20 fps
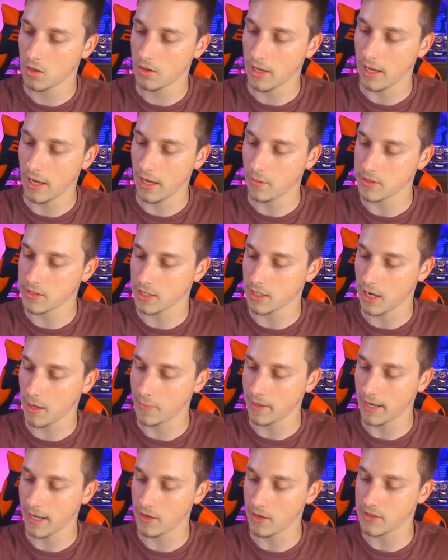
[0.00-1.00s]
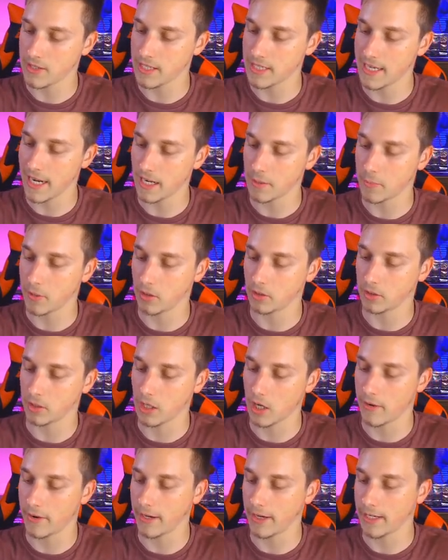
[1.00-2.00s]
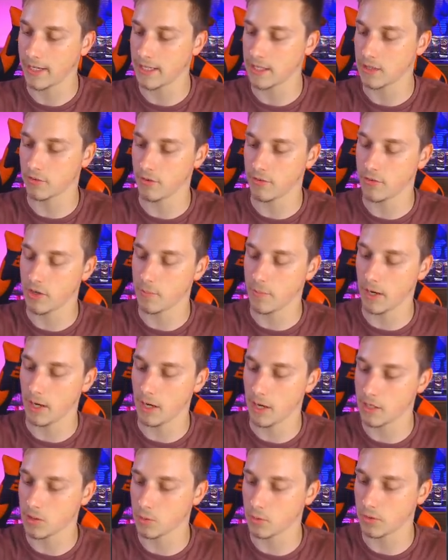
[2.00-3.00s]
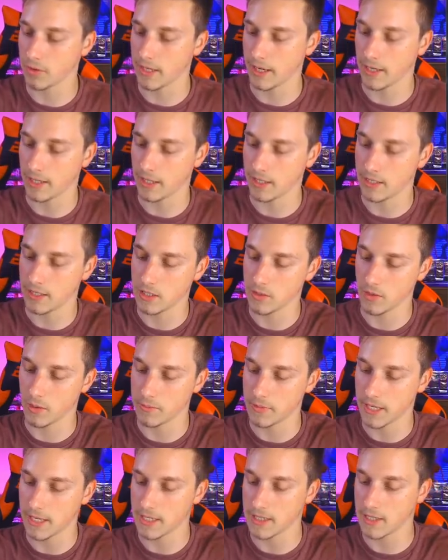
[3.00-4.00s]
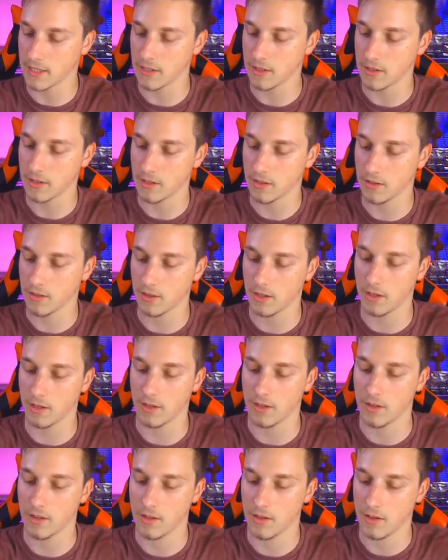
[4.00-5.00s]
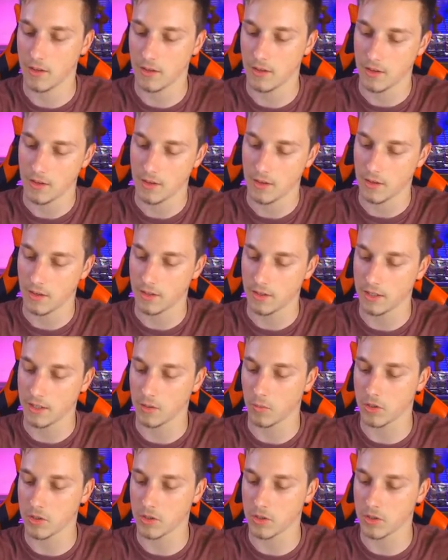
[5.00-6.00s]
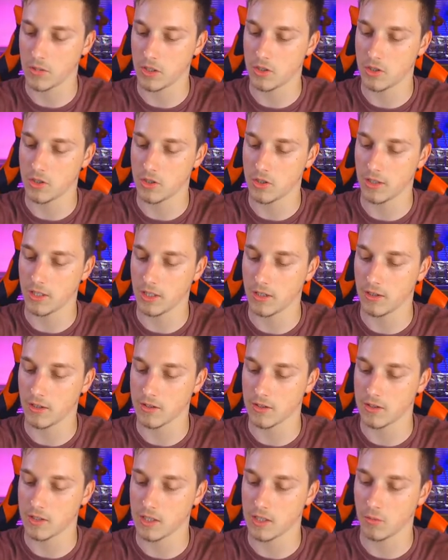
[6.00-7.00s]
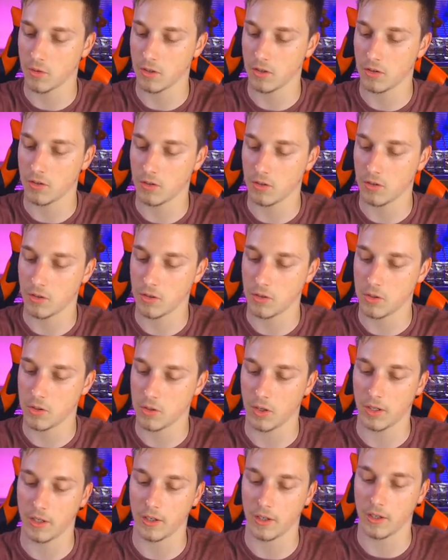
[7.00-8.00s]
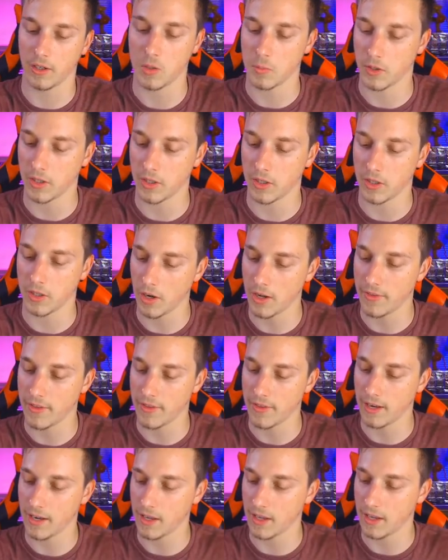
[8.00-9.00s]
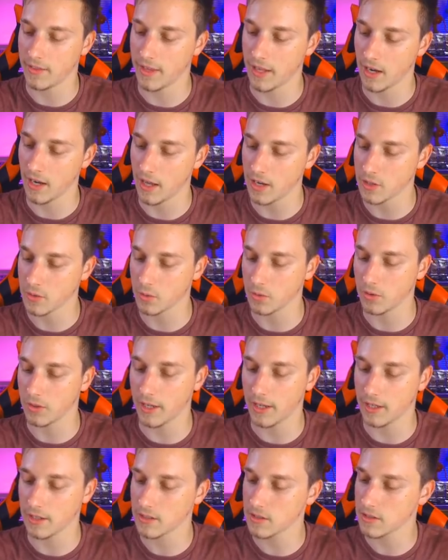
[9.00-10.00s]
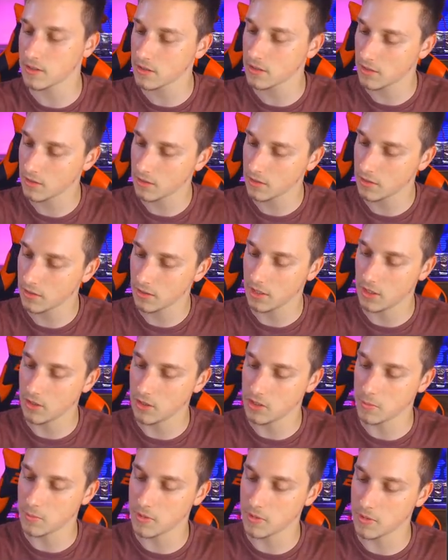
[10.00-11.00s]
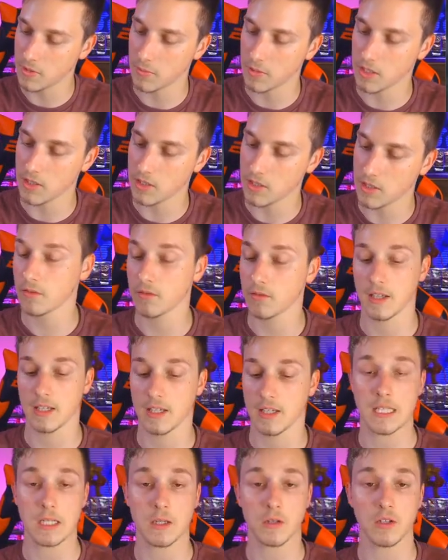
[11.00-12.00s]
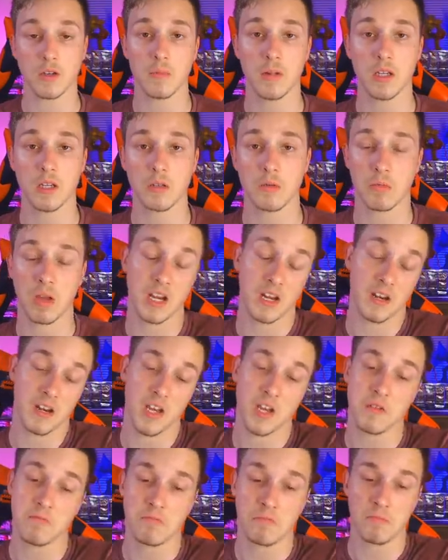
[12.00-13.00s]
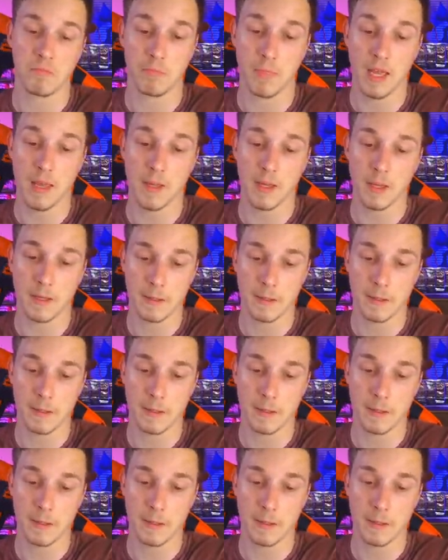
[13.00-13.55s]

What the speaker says: How is it coming? How's the deck builder going? I need to review my Lightsworn deck. I need to update it. I need to watch some YouTube videos and see who's putting what in their Lightsworn decks. It used to be zombies. Is it still zombies? I don't know. Maybe.